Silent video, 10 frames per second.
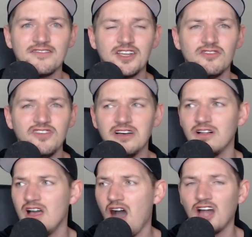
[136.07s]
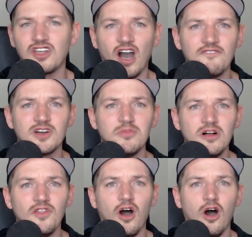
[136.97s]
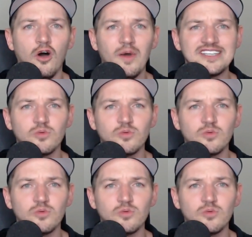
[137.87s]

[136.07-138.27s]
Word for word: or you feel uncomfortable in the hallways